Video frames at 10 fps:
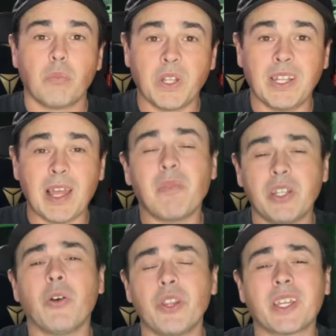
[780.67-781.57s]
But let me
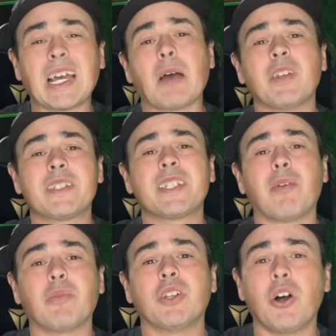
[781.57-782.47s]
know in the comments
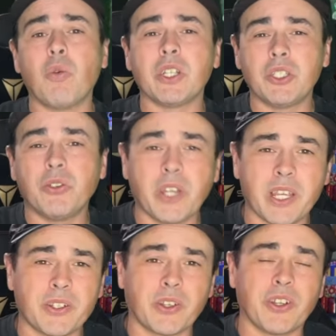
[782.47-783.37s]
down below what you
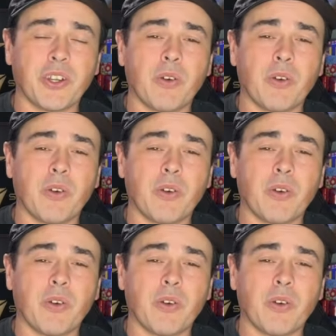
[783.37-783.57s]
guys are gonna go